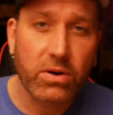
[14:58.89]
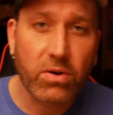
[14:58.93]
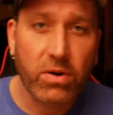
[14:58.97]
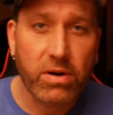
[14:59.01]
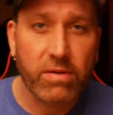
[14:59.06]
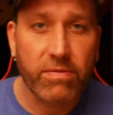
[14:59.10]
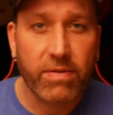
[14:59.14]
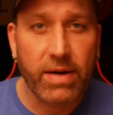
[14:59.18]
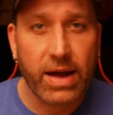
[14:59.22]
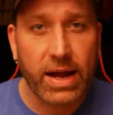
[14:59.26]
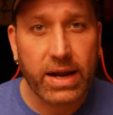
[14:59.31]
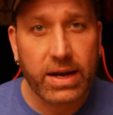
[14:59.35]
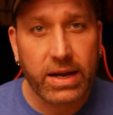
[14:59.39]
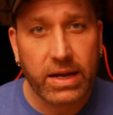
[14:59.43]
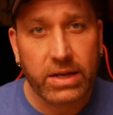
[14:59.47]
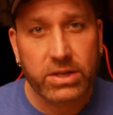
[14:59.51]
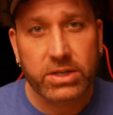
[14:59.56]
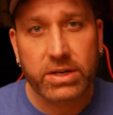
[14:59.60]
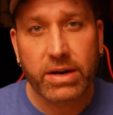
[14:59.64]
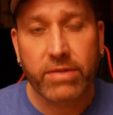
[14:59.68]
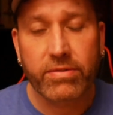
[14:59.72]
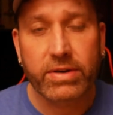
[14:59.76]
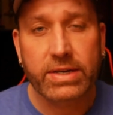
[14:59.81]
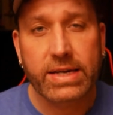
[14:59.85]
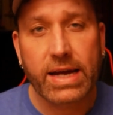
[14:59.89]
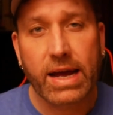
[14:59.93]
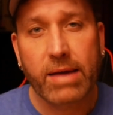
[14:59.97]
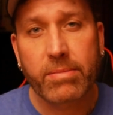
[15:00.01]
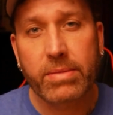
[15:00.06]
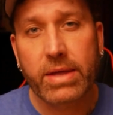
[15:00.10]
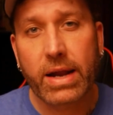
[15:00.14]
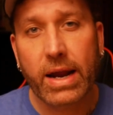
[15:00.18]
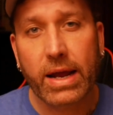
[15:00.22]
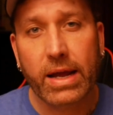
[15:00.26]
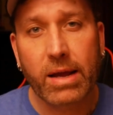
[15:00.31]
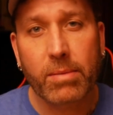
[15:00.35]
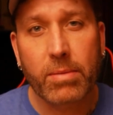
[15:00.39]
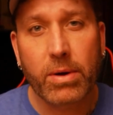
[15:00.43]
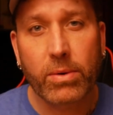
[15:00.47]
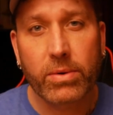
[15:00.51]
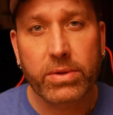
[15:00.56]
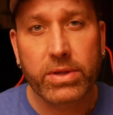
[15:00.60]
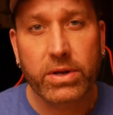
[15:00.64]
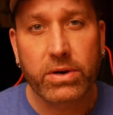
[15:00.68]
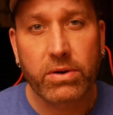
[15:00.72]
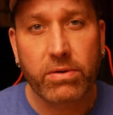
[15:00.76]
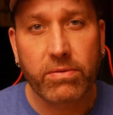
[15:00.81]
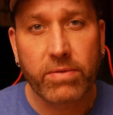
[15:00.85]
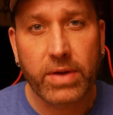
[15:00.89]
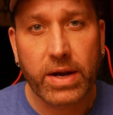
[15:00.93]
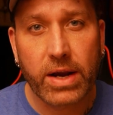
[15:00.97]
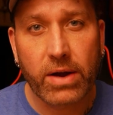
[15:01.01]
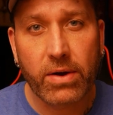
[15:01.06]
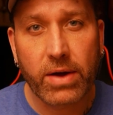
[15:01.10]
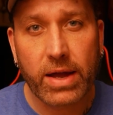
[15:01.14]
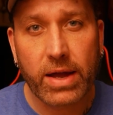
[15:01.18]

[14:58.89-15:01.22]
notified each and every time that I come out with a new video,